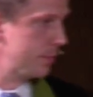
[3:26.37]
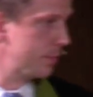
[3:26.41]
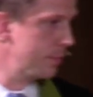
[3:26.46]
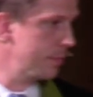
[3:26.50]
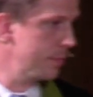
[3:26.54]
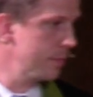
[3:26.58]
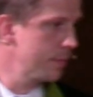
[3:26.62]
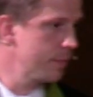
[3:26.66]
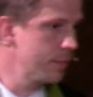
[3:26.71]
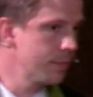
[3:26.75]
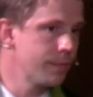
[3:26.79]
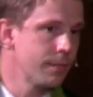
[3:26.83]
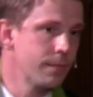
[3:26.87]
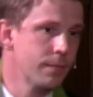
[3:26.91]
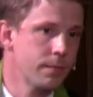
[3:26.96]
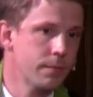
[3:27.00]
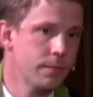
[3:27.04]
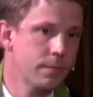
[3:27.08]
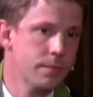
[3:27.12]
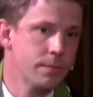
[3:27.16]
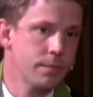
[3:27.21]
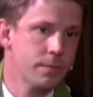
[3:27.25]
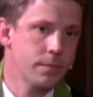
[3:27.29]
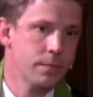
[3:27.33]

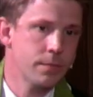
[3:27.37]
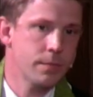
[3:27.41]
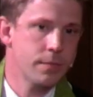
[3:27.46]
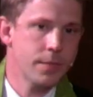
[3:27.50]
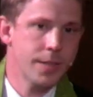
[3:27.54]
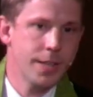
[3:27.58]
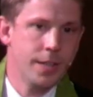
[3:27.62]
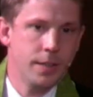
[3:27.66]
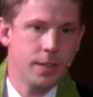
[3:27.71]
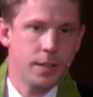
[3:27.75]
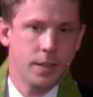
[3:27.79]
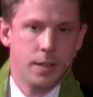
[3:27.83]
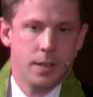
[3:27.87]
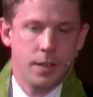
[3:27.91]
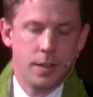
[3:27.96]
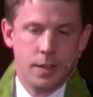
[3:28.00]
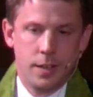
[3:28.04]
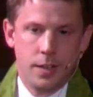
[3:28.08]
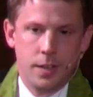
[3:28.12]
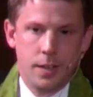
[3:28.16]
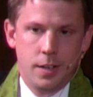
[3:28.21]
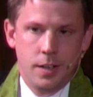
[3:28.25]
No one is speaking in this clip.